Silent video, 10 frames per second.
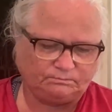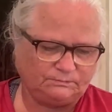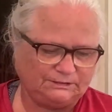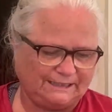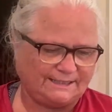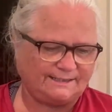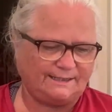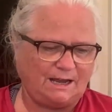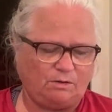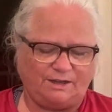Let's see
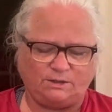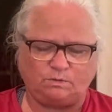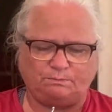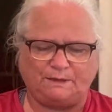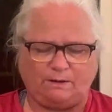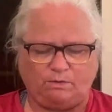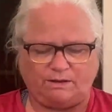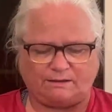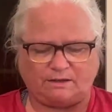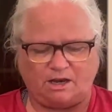how this will be with
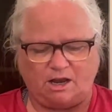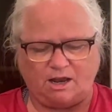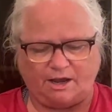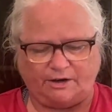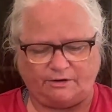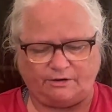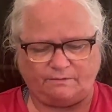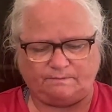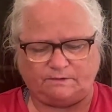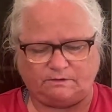a lighter
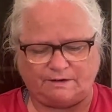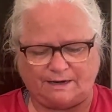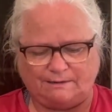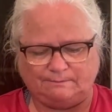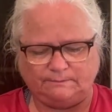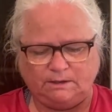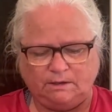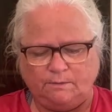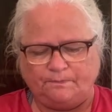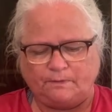red.
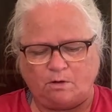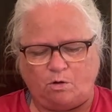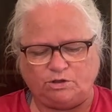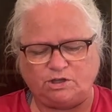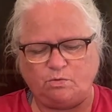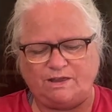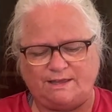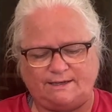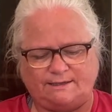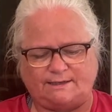Also with
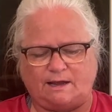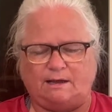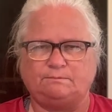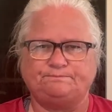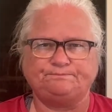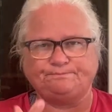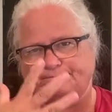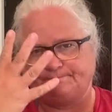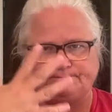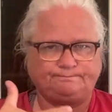this
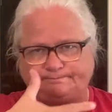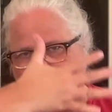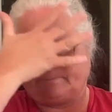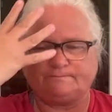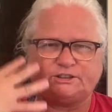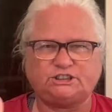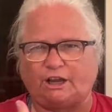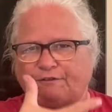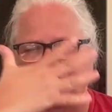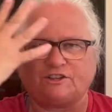
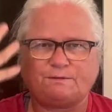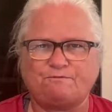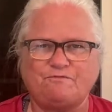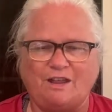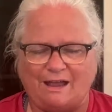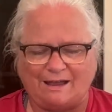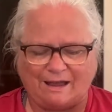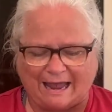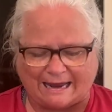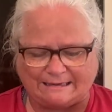stuffed
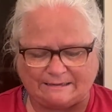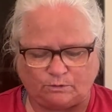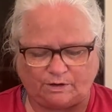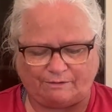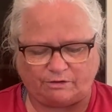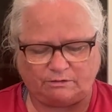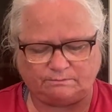head or whatever.